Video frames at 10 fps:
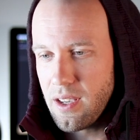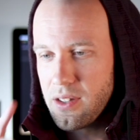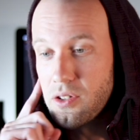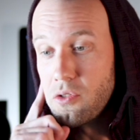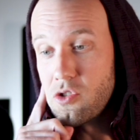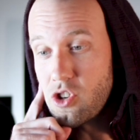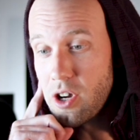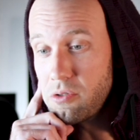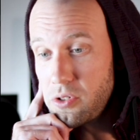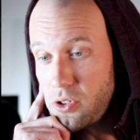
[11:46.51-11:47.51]
So
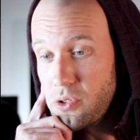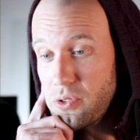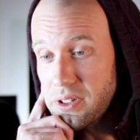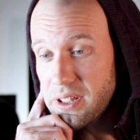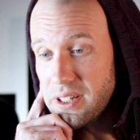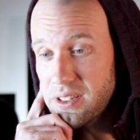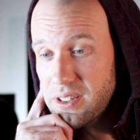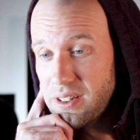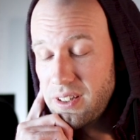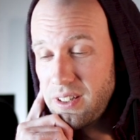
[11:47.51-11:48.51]
Joe doing
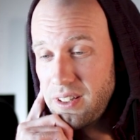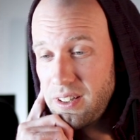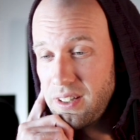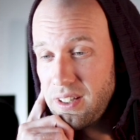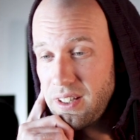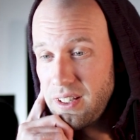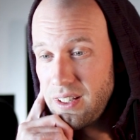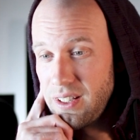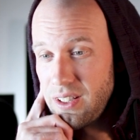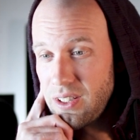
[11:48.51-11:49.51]
this
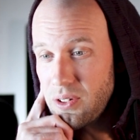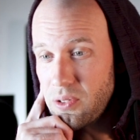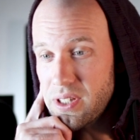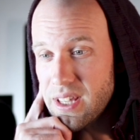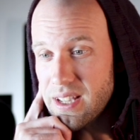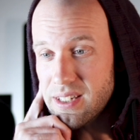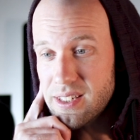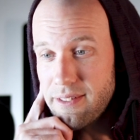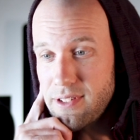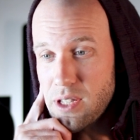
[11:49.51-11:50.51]
with a
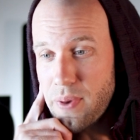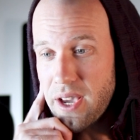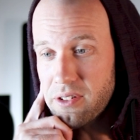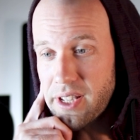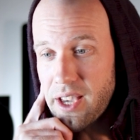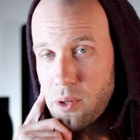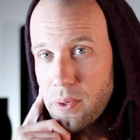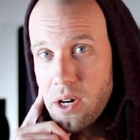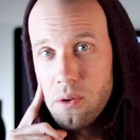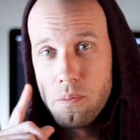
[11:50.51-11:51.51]
70-pound
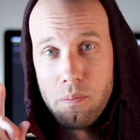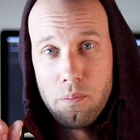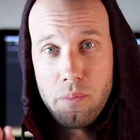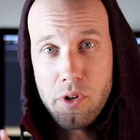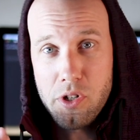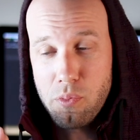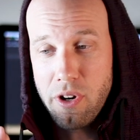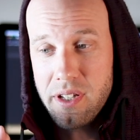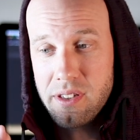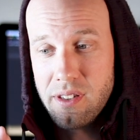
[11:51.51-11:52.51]
kettlebell, push
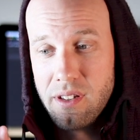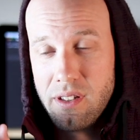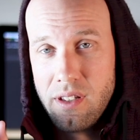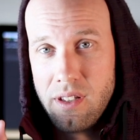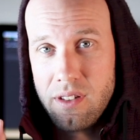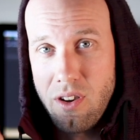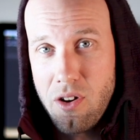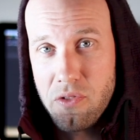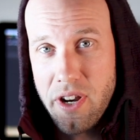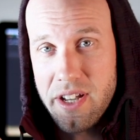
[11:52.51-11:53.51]
press to
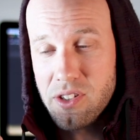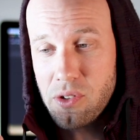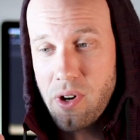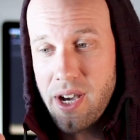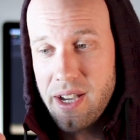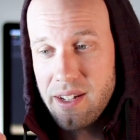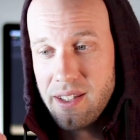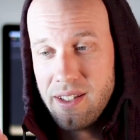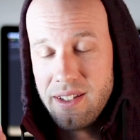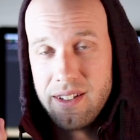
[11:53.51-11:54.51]
overhead squat,
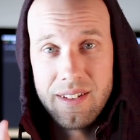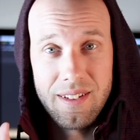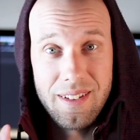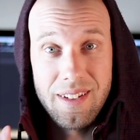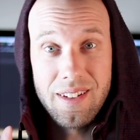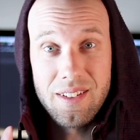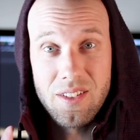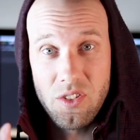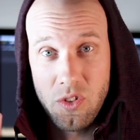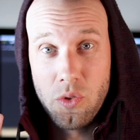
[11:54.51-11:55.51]

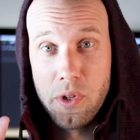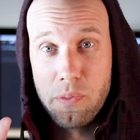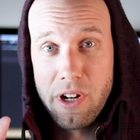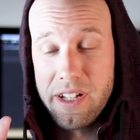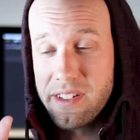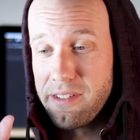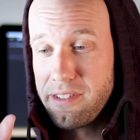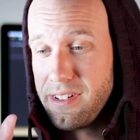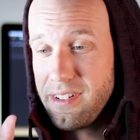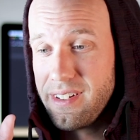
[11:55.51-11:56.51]
super impressive.
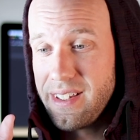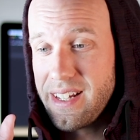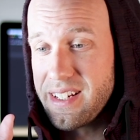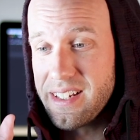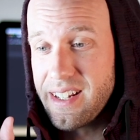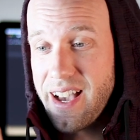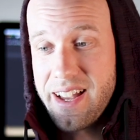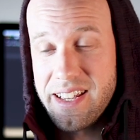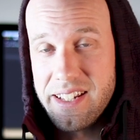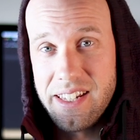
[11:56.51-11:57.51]
That is
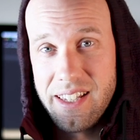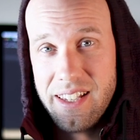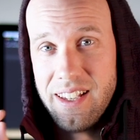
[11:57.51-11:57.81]
not easy.